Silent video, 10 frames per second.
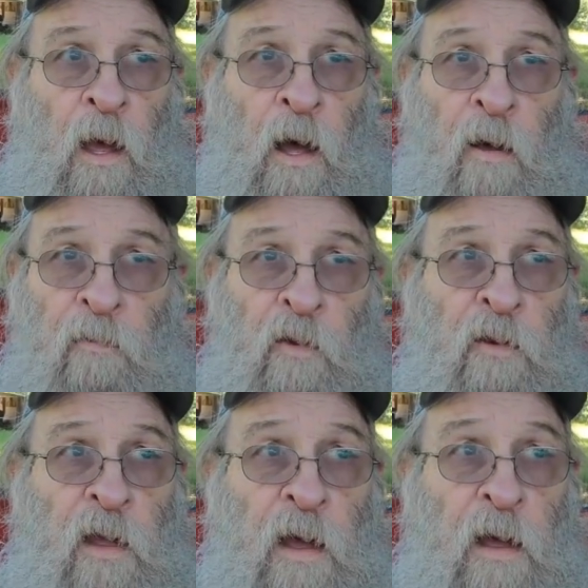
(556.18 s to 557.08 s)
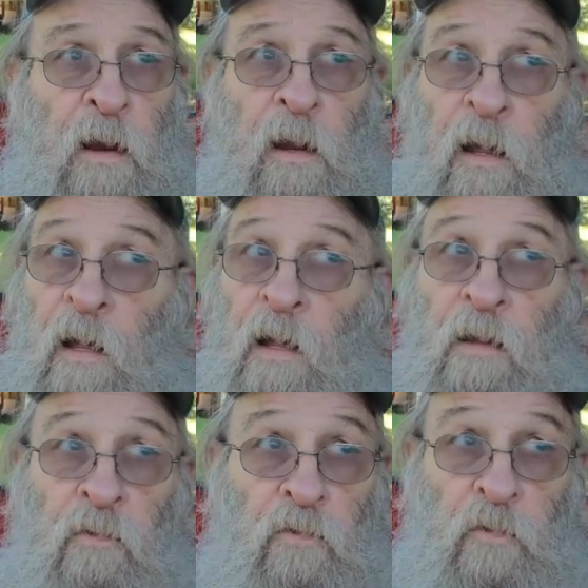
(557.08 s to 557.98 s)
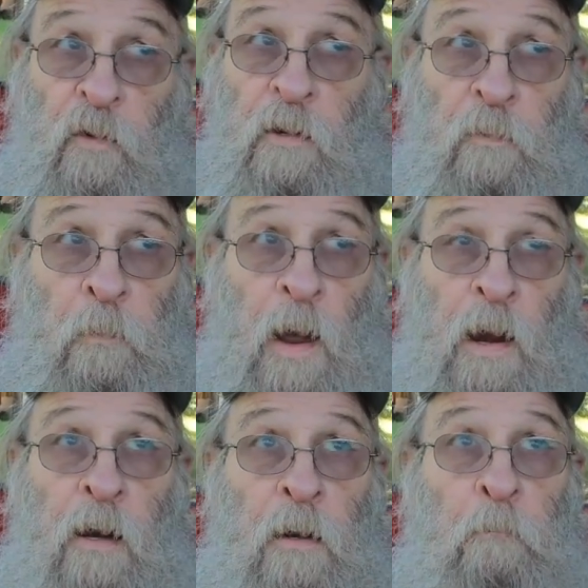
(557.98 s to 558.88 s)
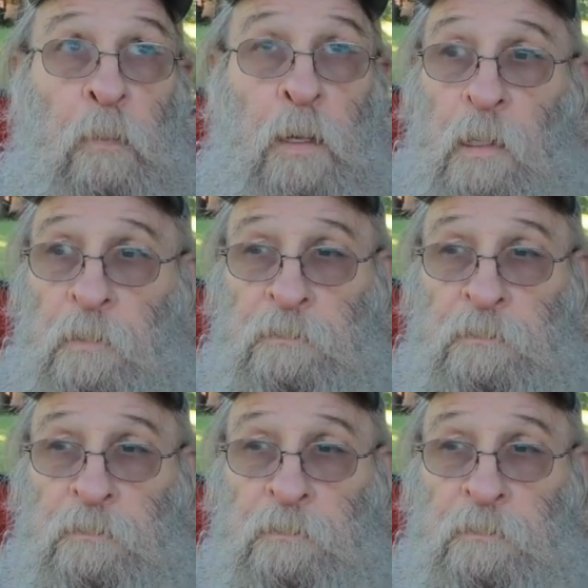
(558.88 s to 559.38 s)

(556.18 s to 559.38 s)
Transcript: Other than that, this tree is a pain in the butt.